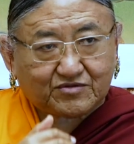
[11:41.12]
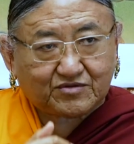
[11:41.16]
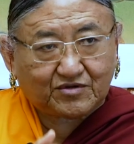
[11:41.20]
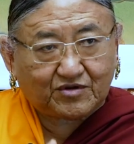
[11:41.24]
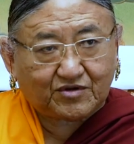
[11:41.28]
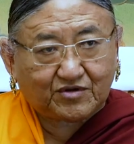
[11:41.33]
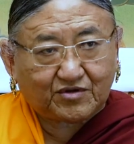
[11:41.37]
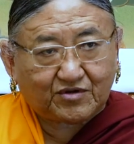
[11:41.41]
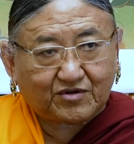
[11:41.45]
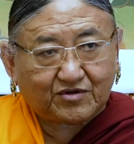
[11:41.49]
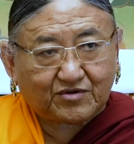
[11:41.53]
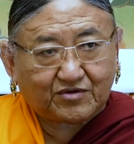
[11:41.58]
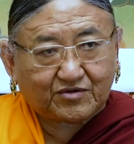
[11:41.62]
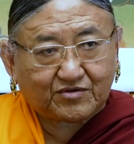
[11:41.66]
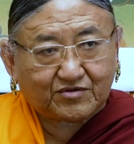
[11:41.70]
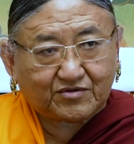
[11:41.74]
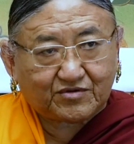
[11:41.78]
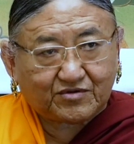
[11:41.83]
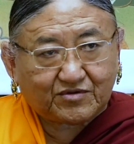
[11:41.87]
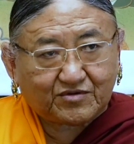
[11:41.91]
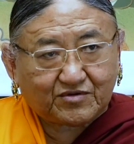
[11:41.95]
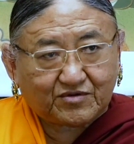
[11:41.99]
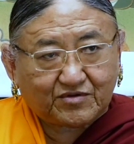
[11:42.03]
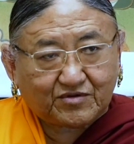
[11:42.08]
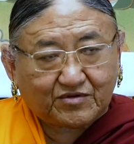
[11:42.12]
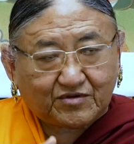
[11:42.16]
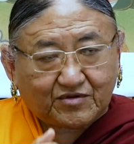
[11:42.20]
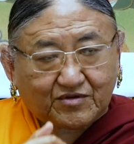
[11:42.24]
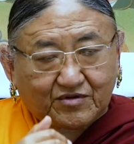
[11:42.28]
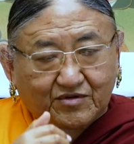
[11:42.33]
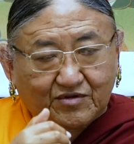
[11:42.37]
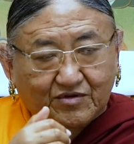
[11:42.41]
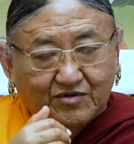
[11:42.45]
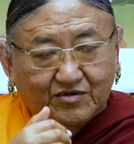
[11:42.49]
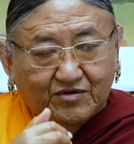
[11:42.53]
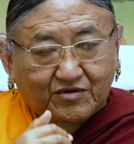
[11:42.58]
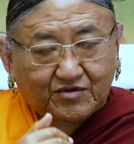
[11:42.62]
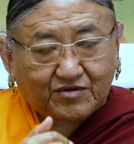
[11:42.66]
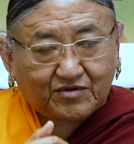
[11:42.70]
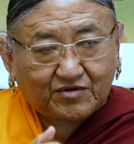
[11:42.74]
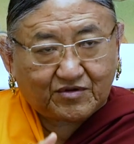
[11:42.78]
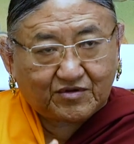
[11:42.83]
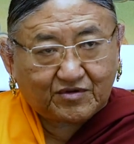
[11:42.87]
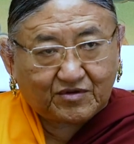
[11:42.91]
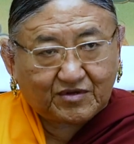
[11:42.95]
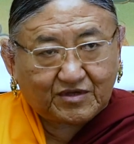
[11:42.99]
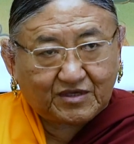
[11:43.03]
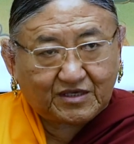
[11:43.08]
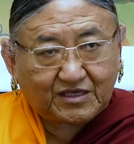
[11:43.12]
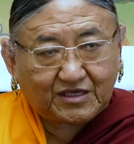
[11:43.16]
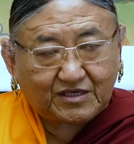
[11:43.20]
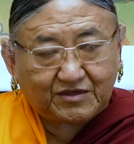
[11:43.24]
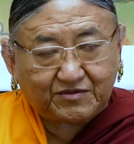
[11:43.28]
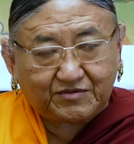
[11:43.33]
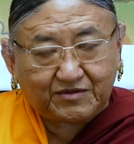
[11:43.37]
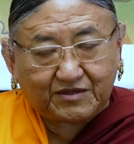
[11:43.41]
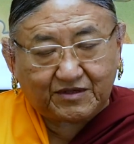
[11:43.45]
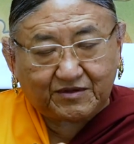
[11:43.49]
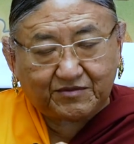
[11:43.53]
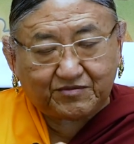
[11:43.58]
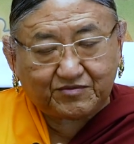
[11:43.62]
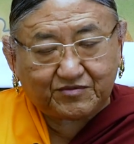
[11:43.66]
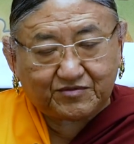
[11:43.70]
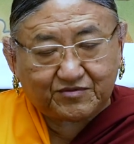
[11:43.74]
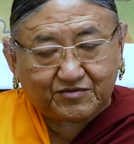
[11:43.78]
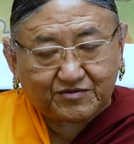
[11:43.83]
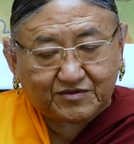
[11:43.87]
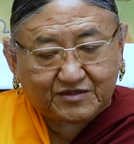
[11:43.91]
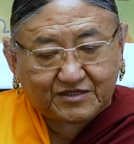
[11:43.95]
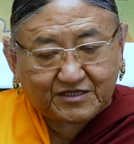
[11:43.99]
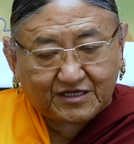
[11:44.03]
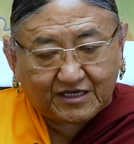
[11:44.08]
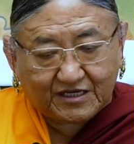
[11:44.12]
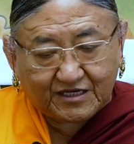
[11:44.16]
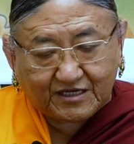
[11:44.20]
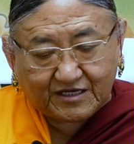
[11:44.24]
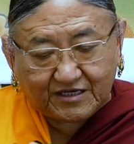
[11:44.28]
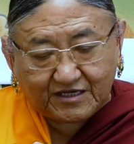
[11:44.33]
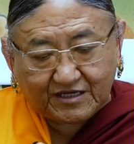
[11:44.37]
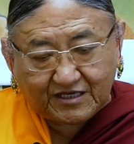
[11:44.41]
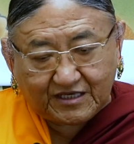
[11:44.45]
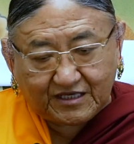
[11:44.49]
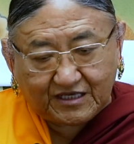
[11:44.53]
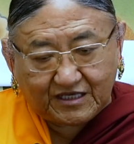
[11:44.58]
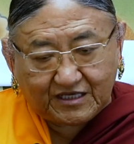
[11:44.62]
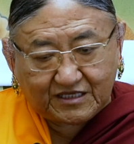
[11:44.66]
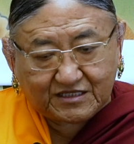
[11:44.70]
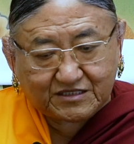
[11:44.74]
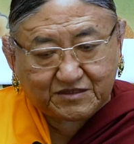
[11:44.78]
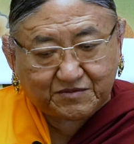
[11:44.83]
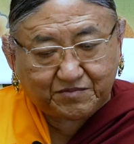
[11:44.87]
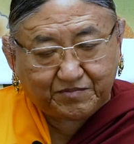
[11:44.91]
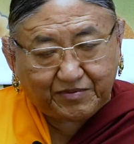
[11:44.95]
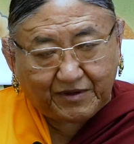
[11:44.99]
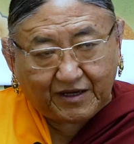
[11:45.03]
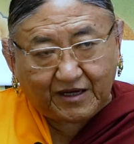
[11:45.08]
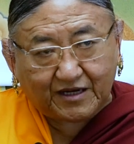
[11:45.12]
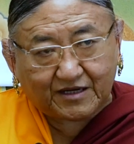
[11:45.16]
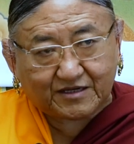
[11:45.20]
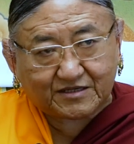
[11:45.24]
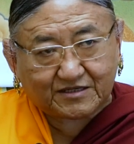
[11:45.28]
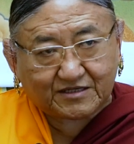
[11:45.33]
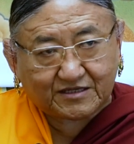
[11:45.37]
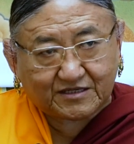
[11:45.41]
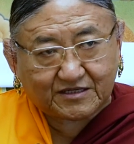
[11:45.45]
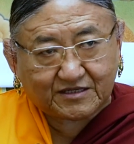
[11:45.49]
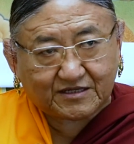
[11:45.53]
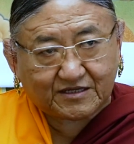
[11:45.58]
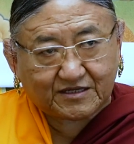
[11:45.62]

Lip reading: So if you take each part,